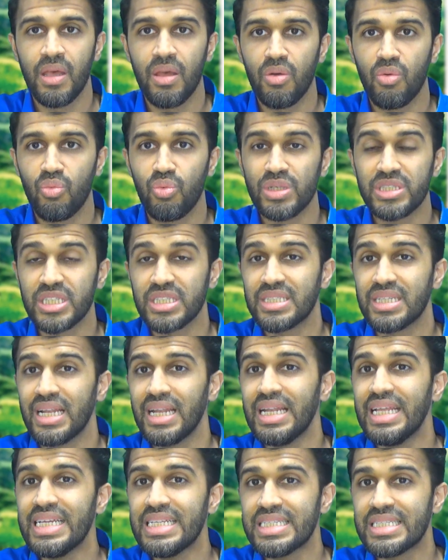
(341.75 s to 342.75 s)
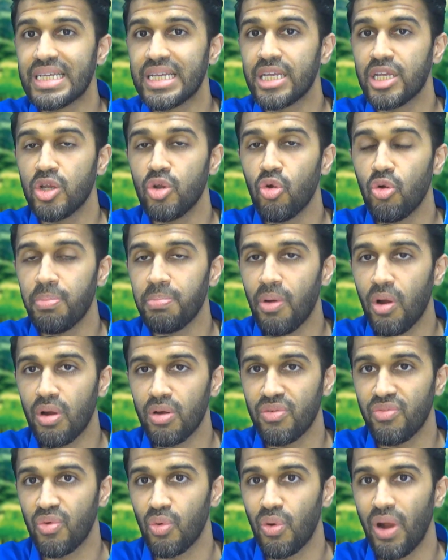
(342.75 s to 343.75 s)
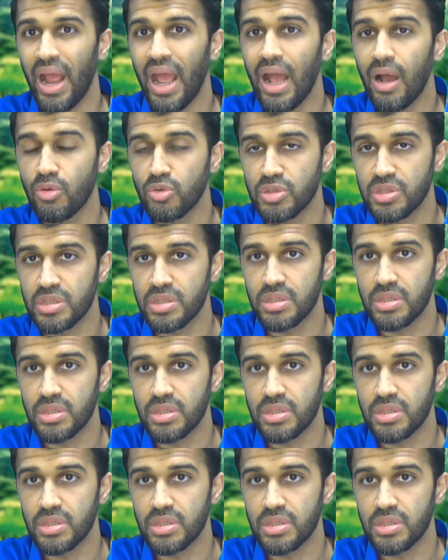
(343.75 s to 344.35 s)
which is the least secure part of our house.